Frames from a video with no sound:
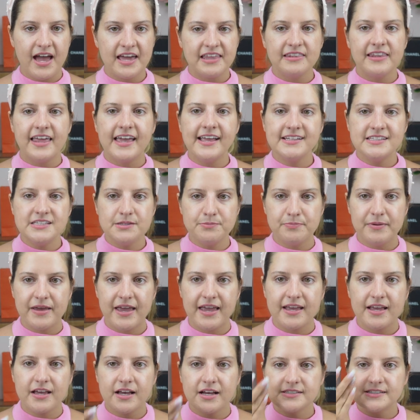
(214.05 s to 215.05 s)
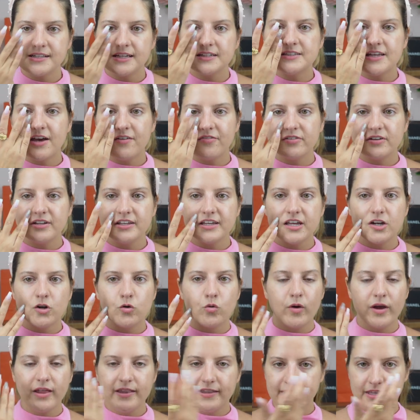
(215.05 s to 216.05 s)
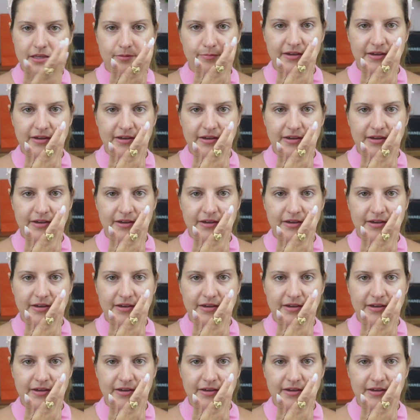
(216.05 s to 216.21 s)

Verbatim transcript: I like to bake because I definitely get oily